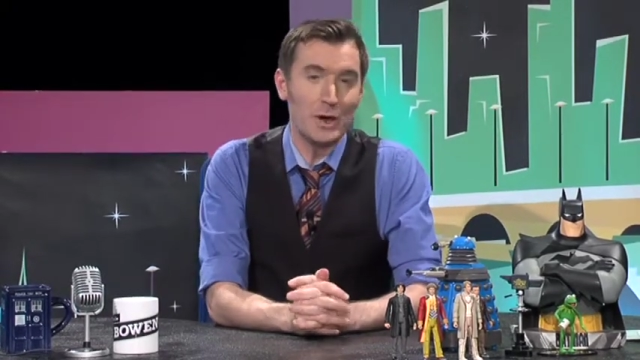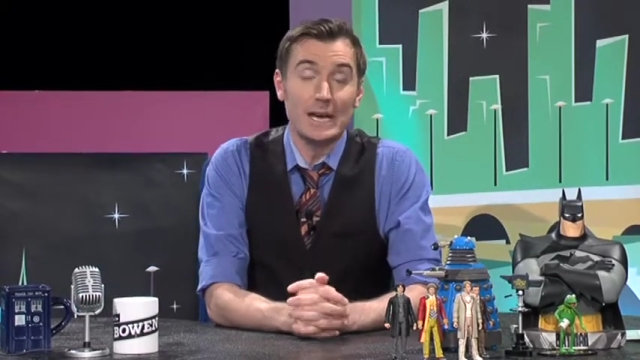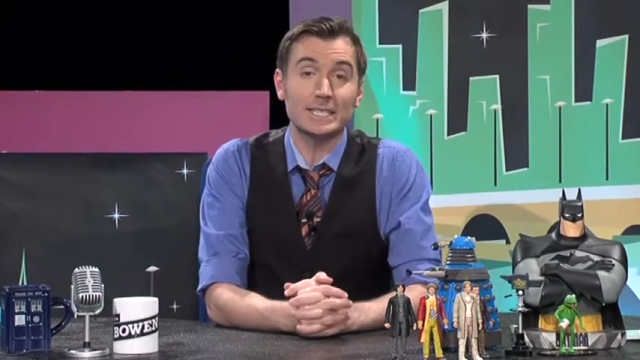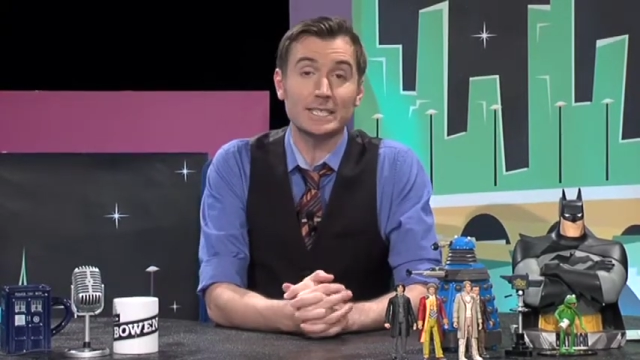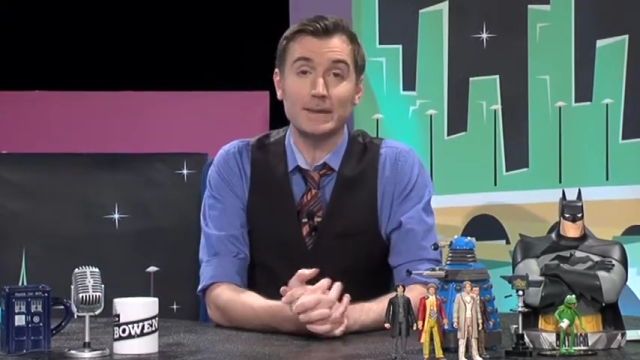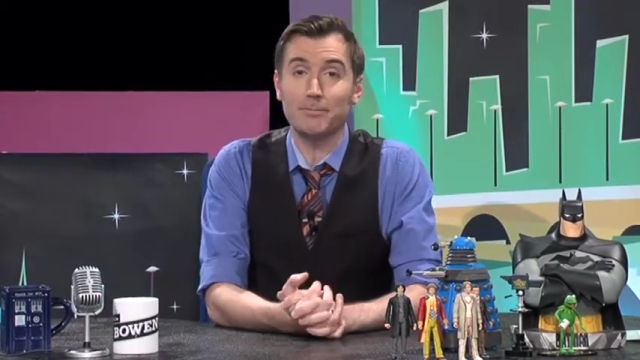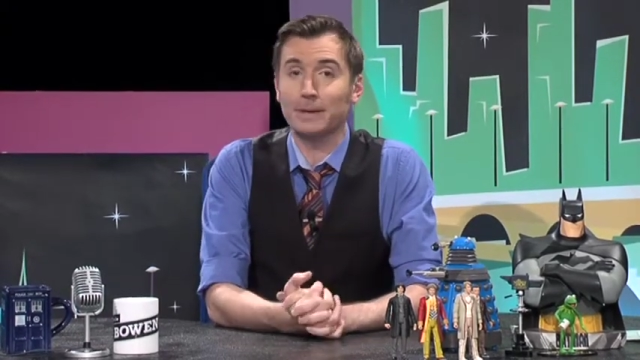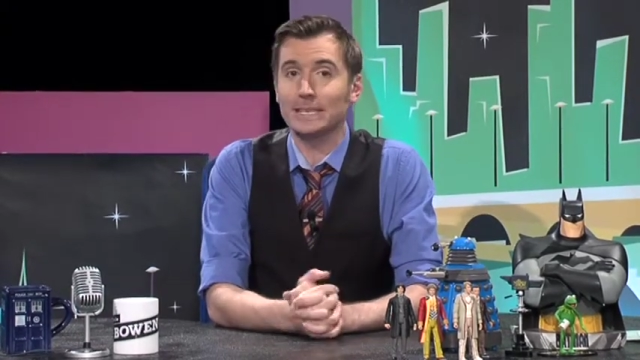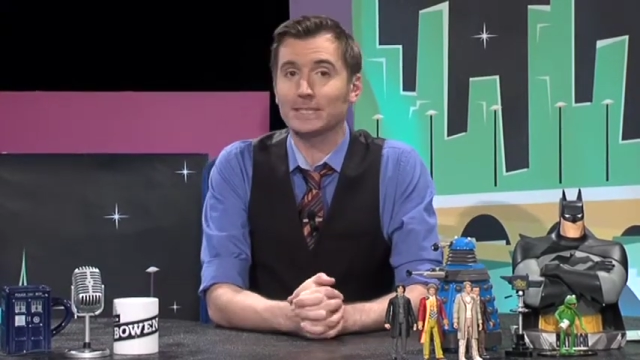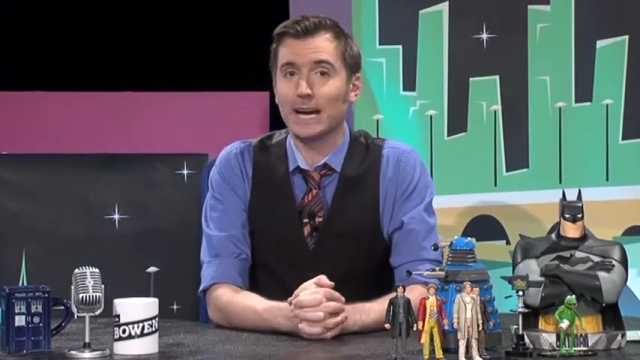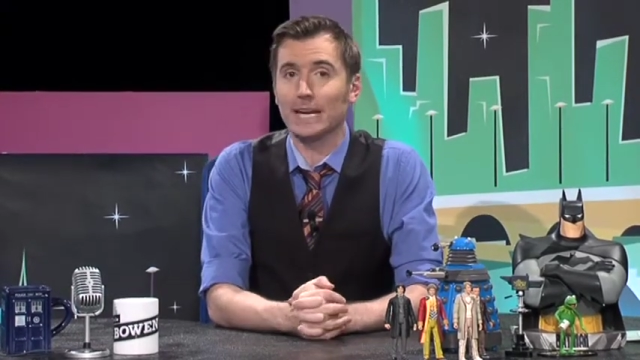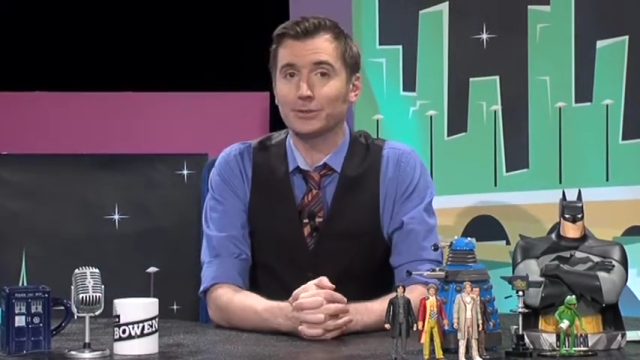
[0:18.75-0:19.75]
simply
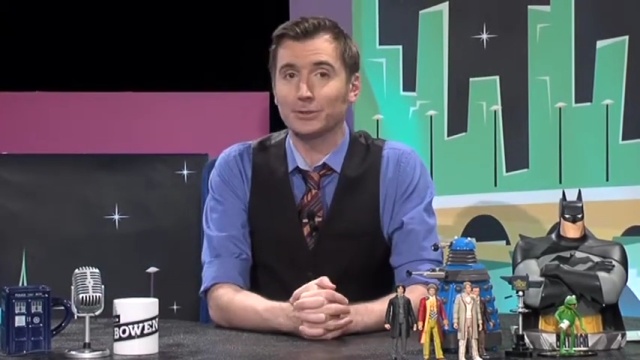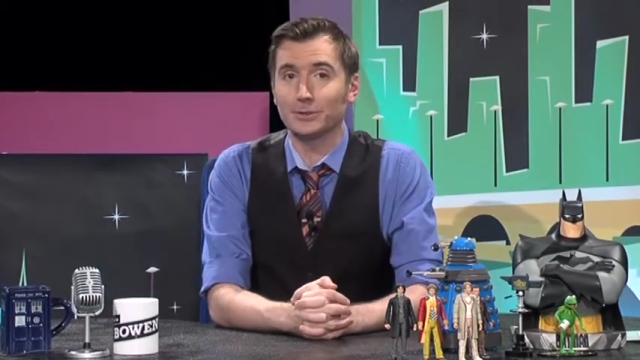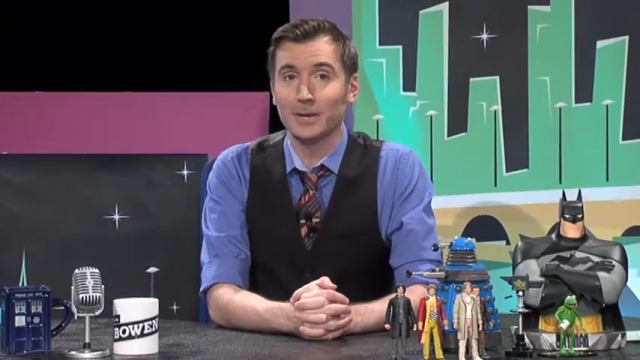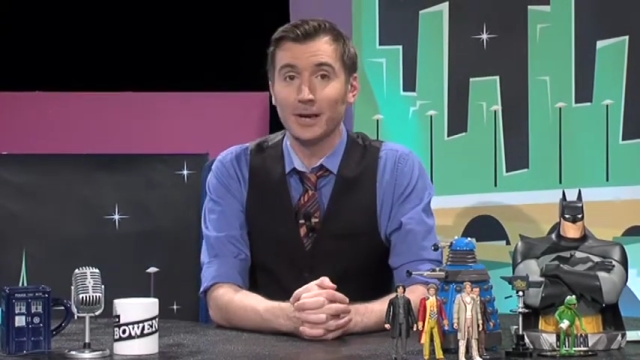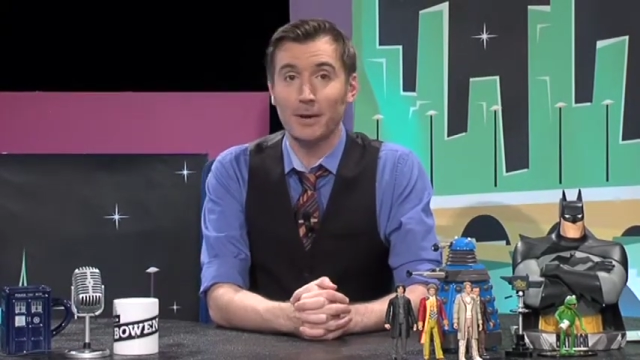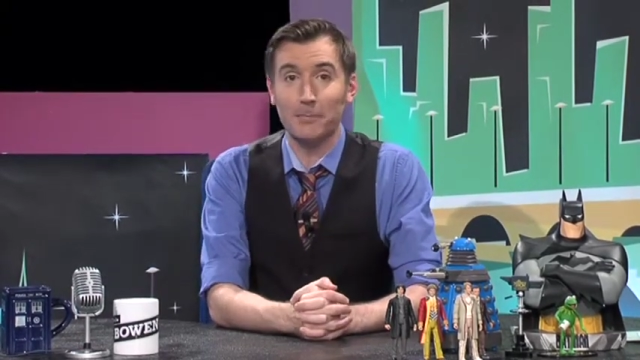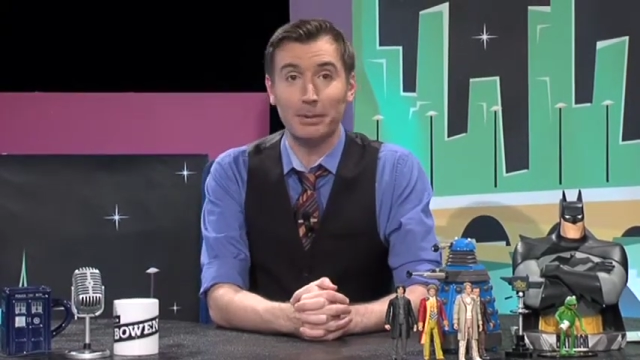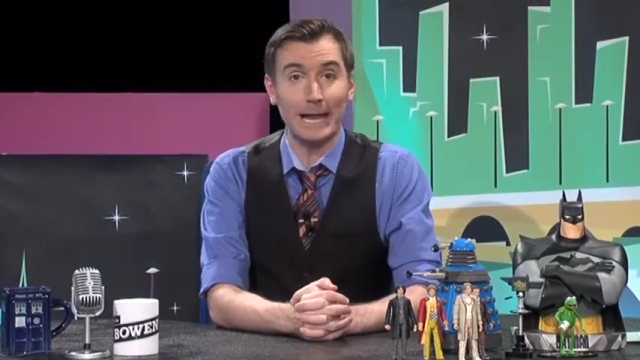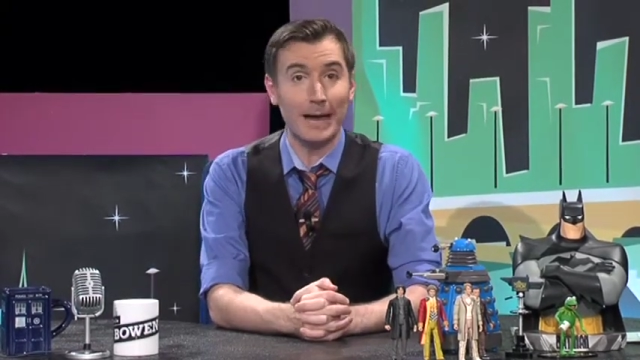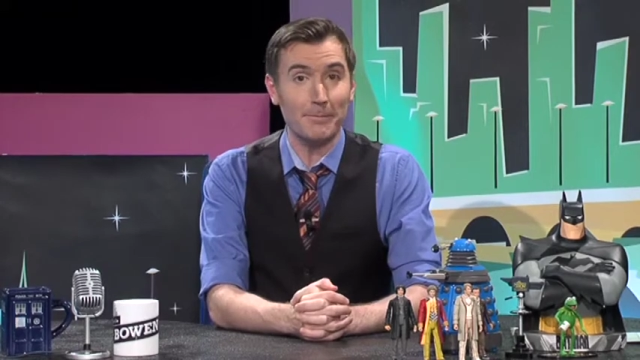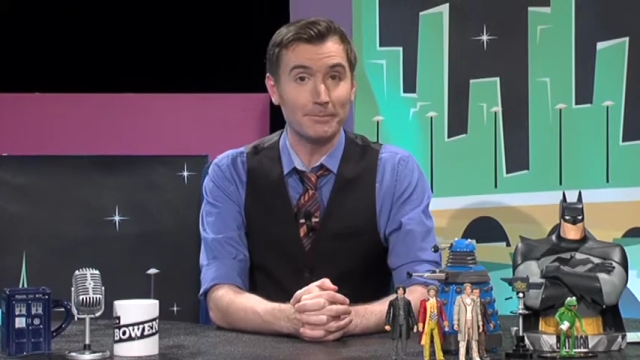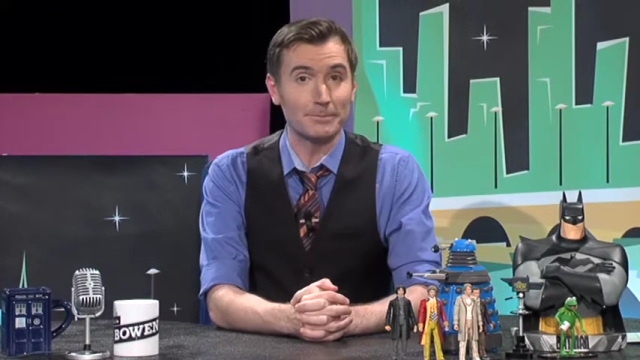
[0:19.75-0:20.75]
titled
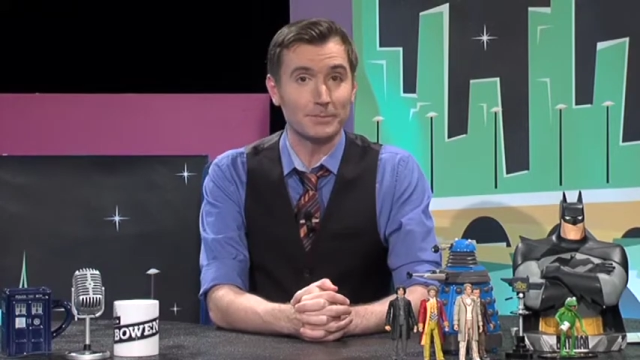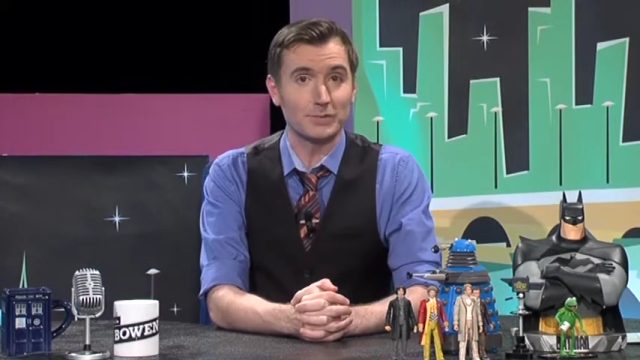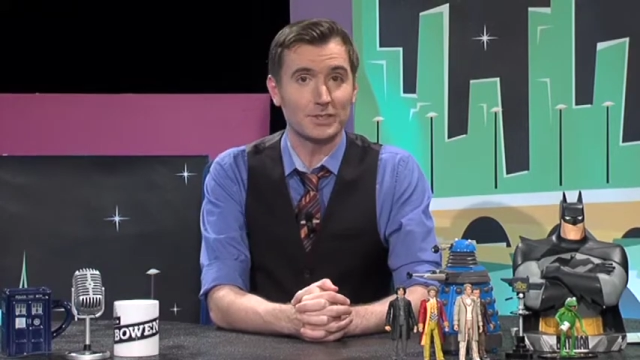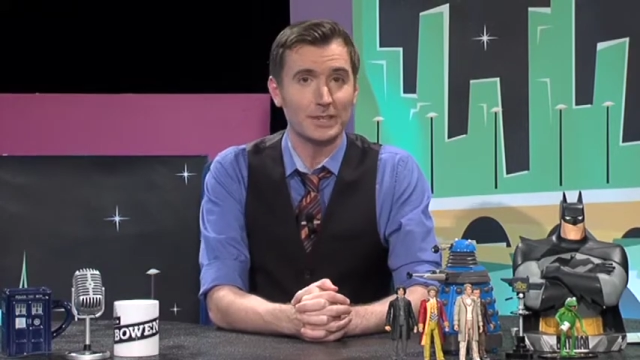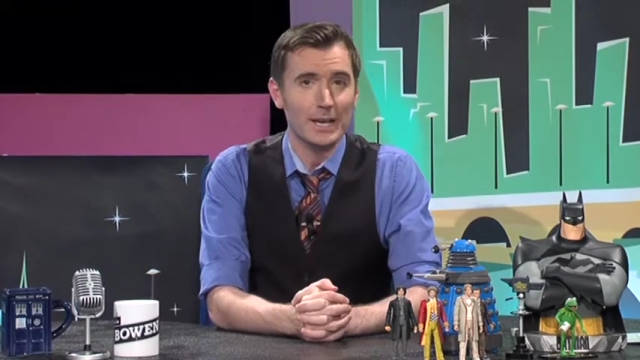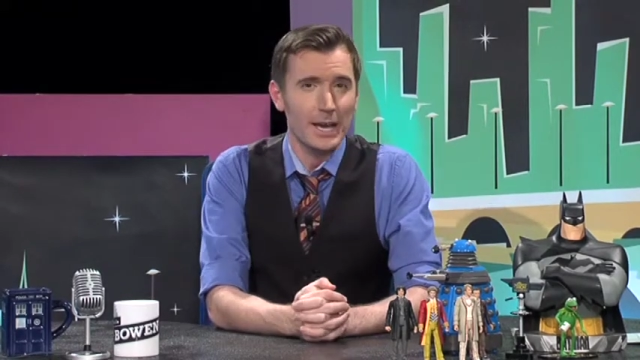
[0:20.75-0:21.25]
Plums.